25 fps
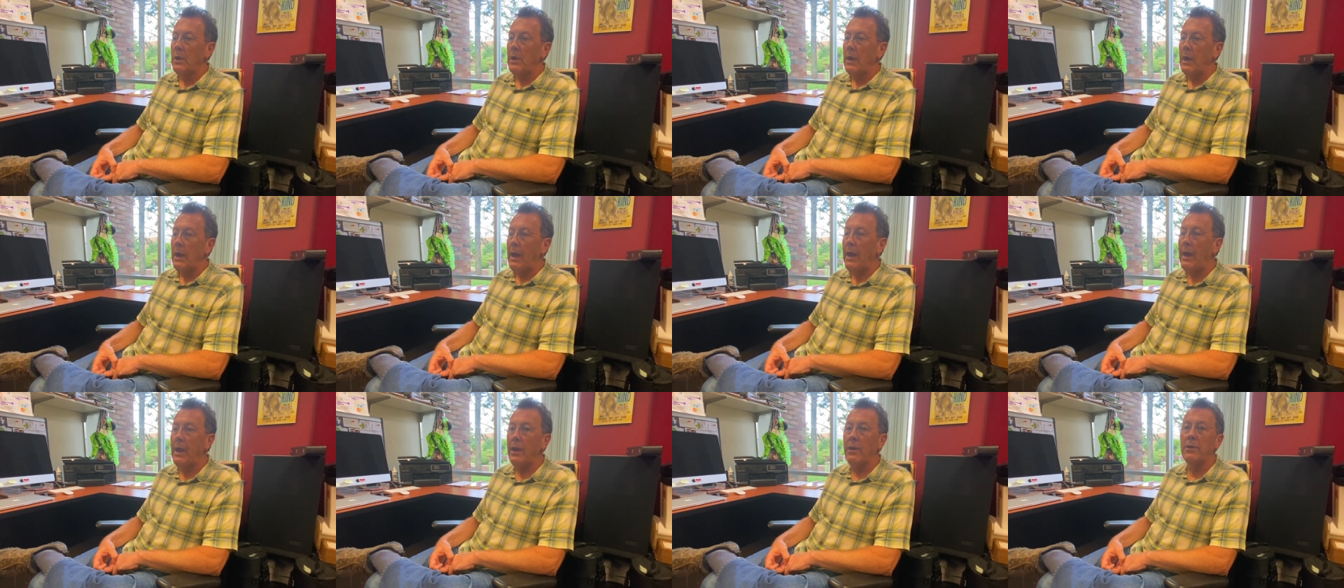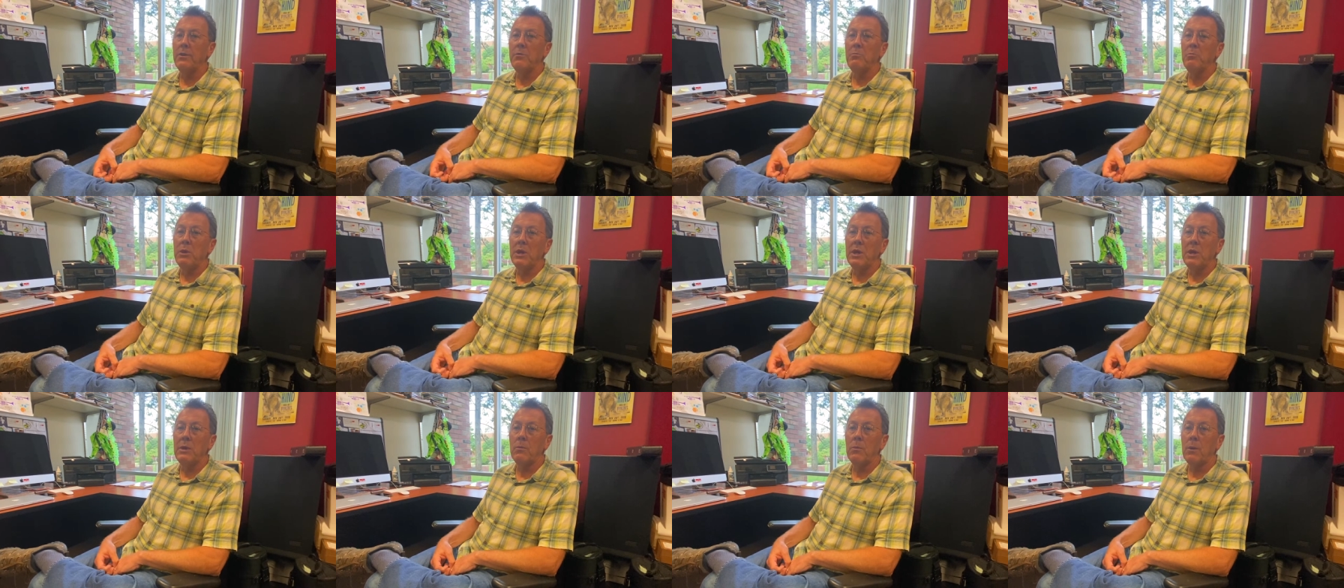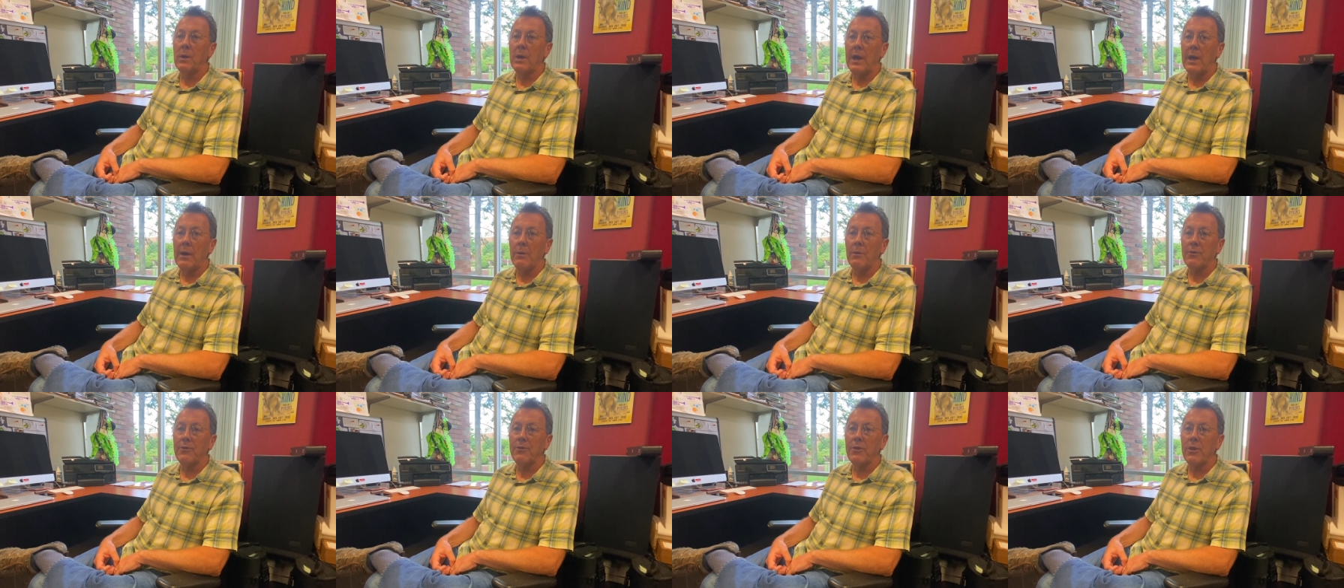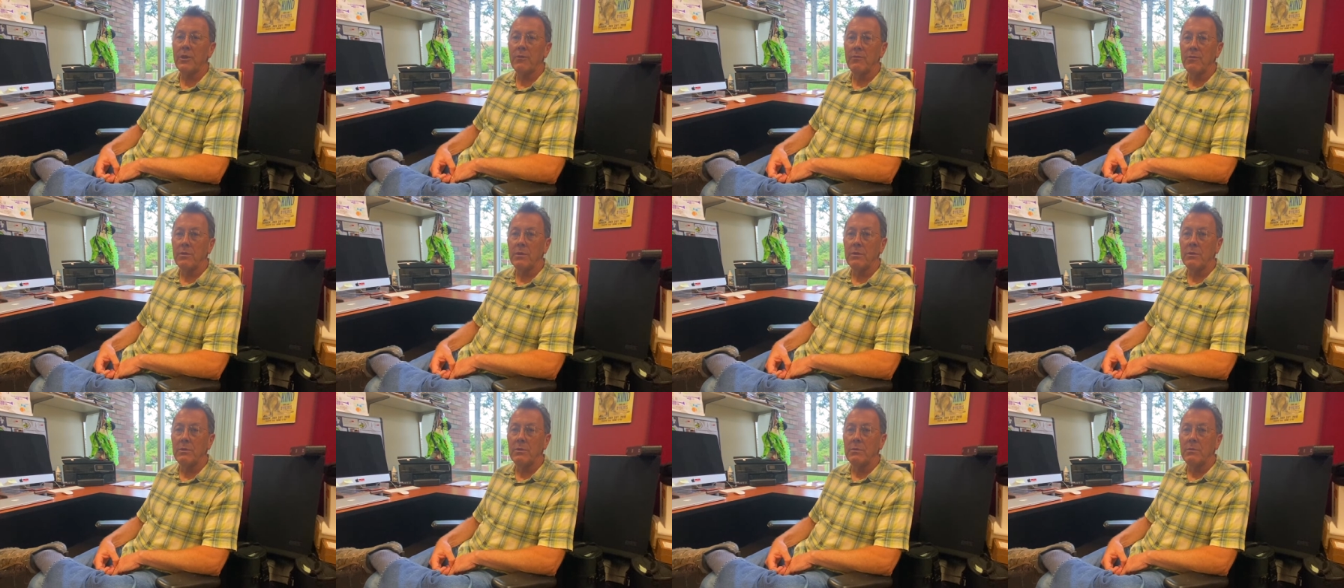handed me what I was
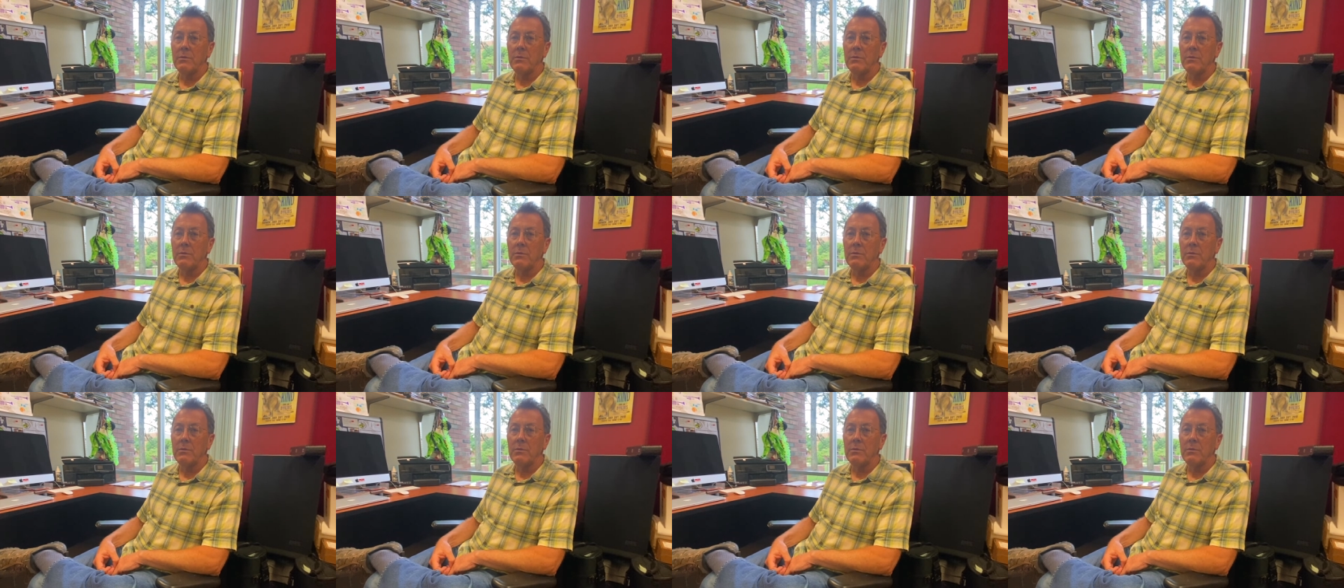given